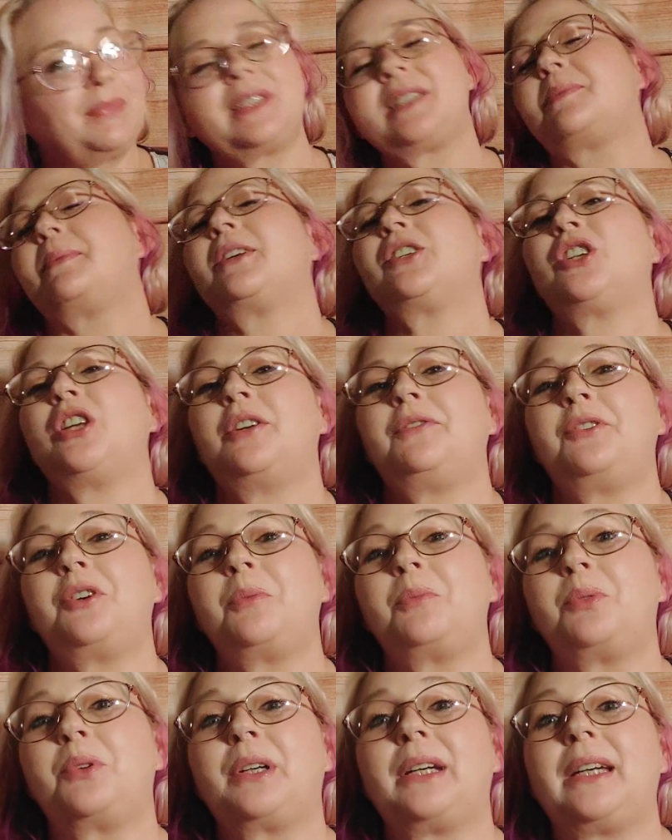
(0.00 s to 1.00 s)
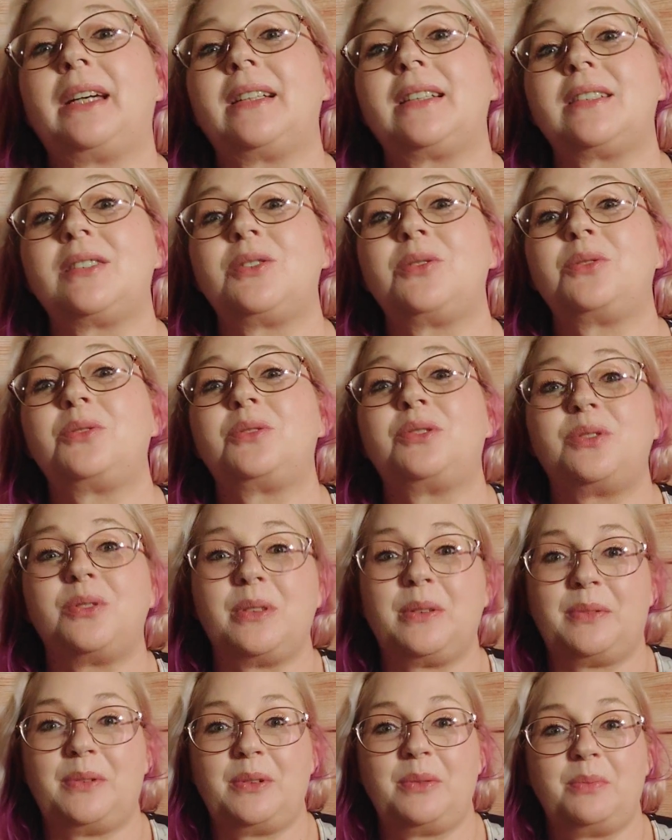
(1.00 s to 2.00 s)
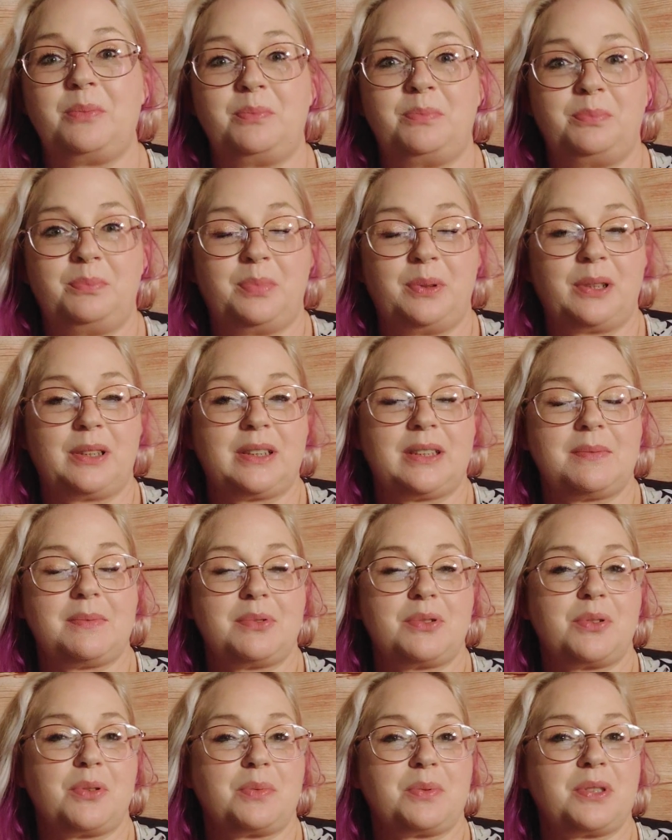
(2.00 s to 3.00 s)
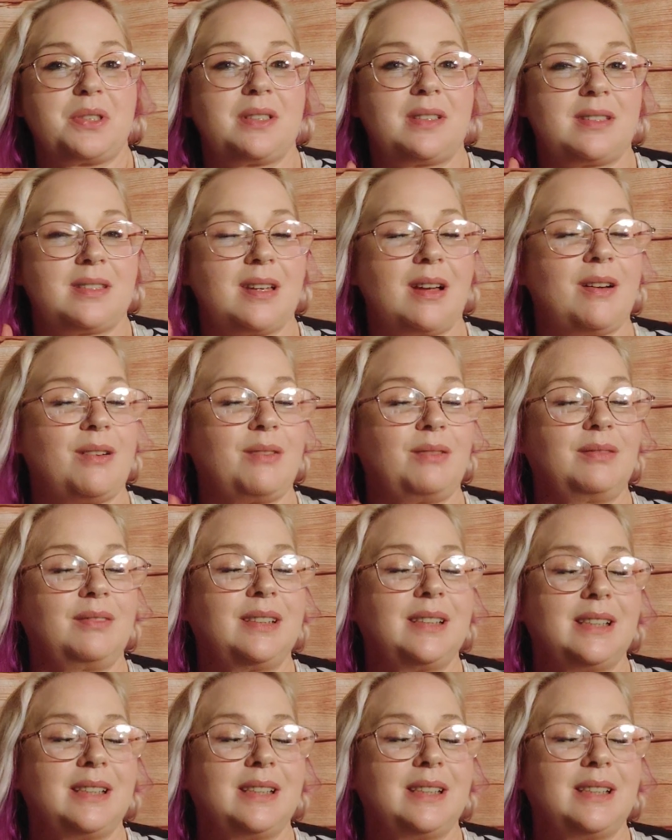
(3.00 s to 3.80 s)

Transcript: Especially if you're a bookie, because I do a few book subscriptions, so